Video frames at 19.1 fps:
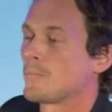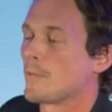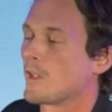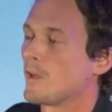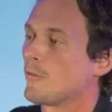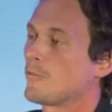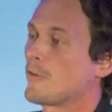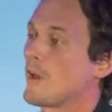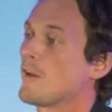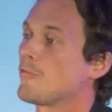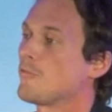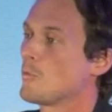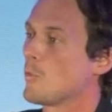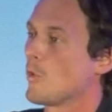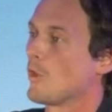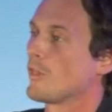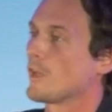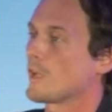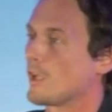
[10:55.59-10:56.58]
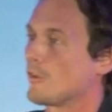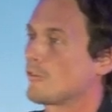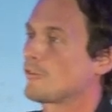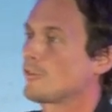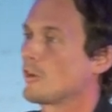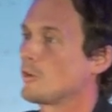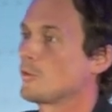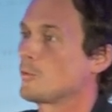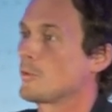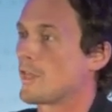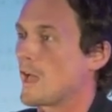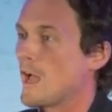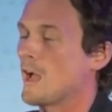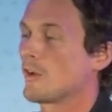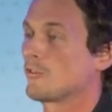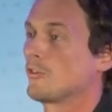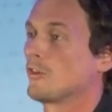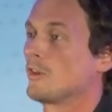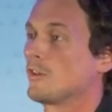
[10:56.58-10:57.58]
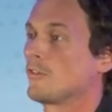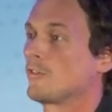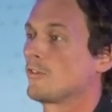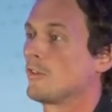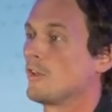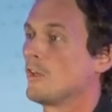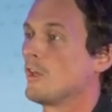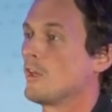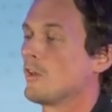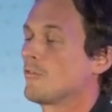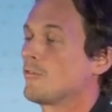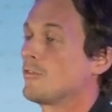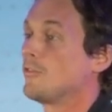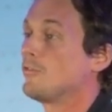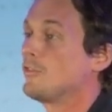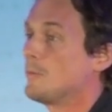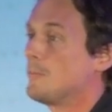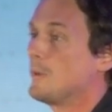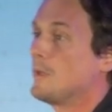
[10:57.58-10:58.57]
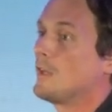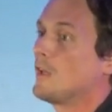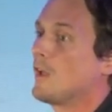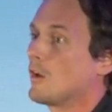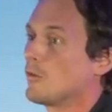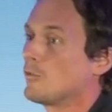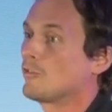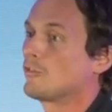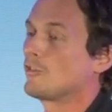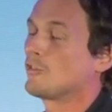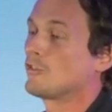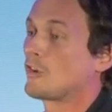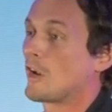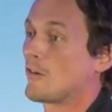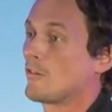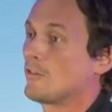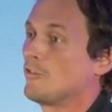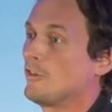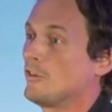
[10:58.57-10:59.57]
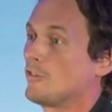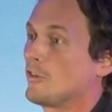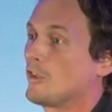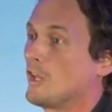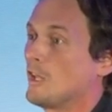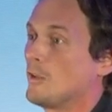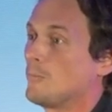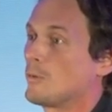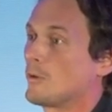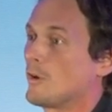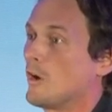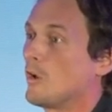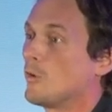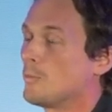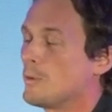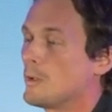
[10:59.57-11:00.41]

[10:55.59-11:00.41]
And for every one that gets sold with a hat on it, 50p goes to charity to keep old